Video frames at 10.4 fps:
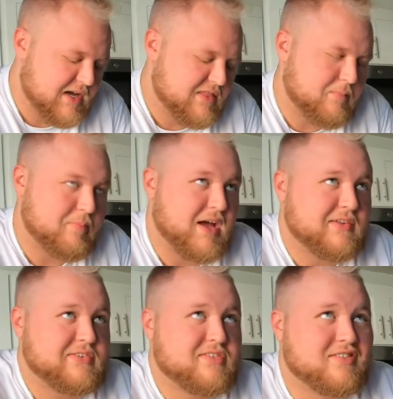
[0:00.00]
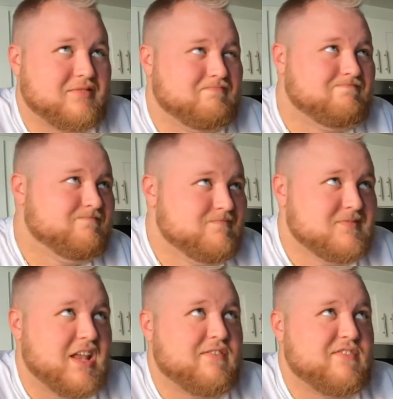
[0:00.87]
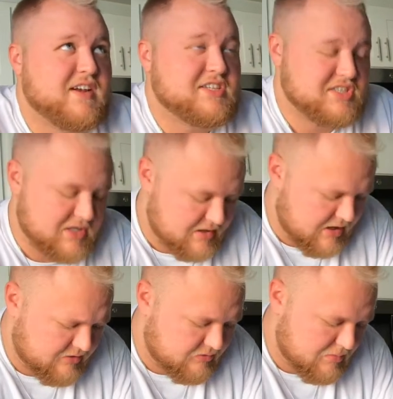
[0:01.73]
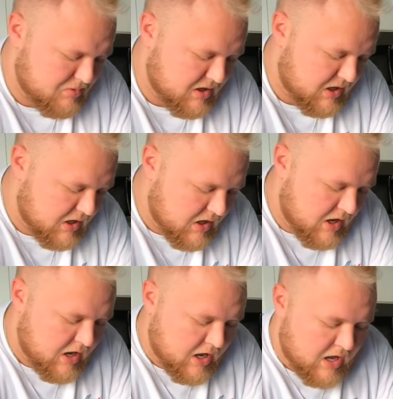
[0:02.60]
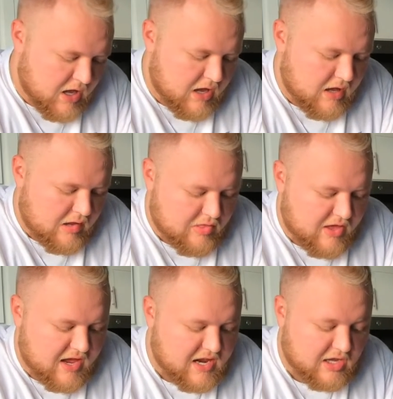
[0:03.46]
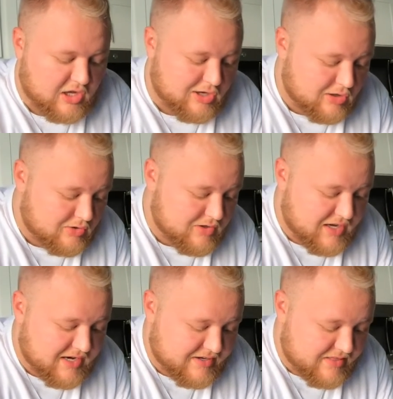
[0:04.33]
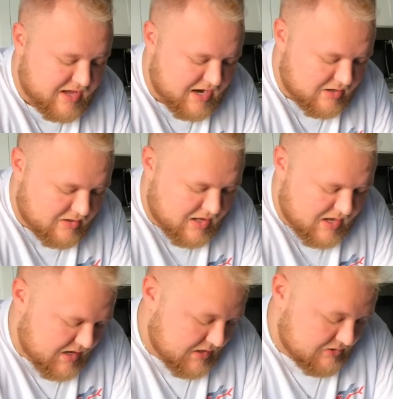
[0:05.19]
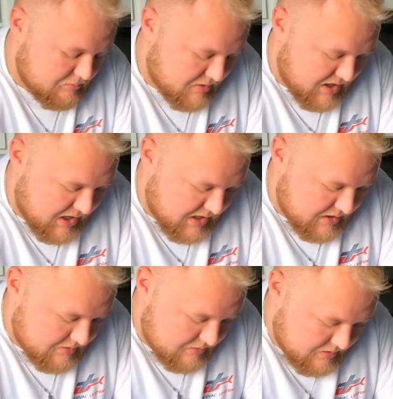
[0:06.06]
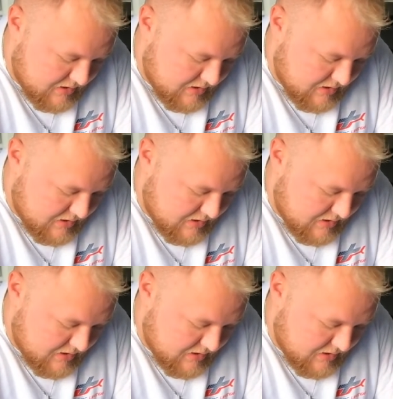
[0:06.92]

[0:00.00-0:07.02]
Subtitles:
the best definition of this would be they had a goal to get to the airlines, but